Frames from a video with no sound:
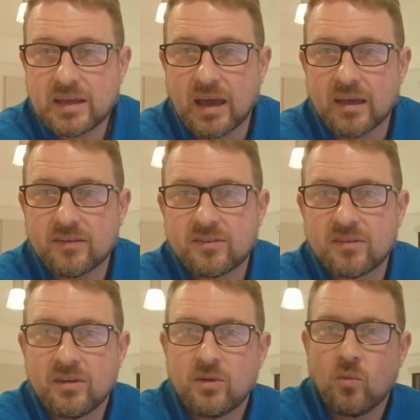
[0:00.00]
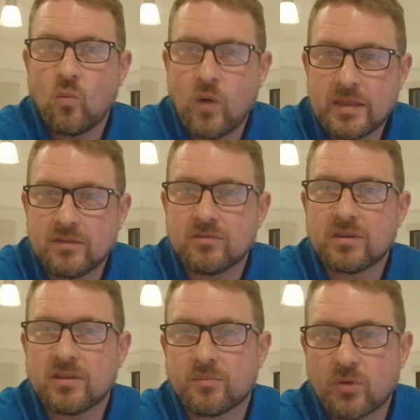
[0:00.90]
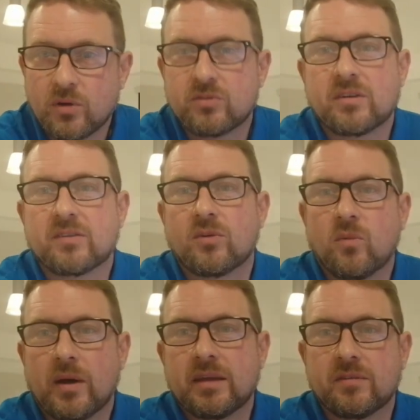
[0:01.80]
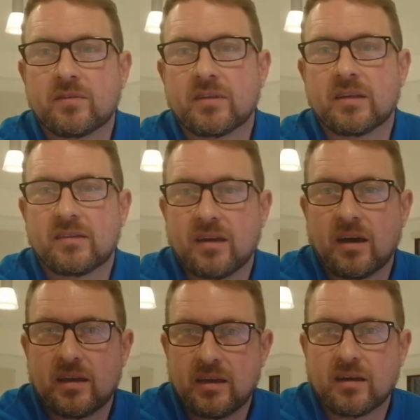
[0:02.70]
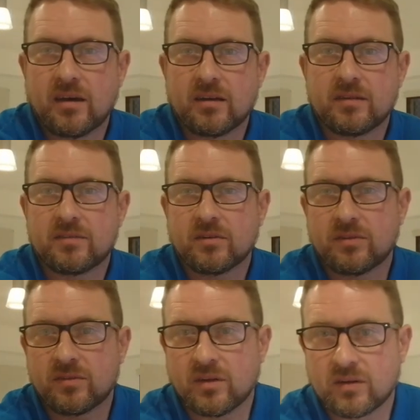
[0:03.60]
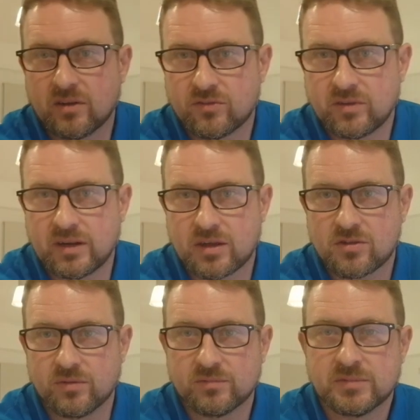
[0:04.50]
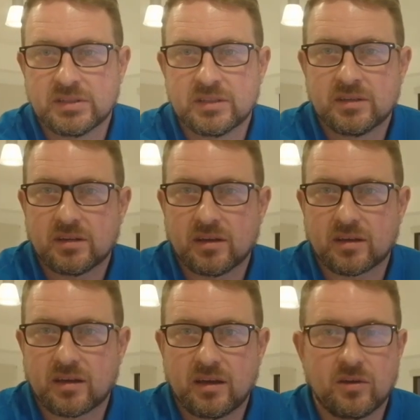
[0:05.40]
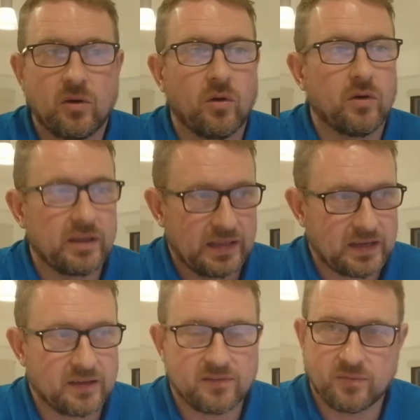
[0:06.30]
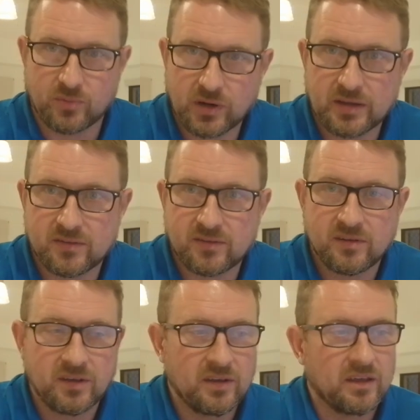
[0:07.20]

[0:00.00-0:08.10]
gets when they're in the process of waiting for their TIE card if they're a third country national. Okay, or in the case of Brits,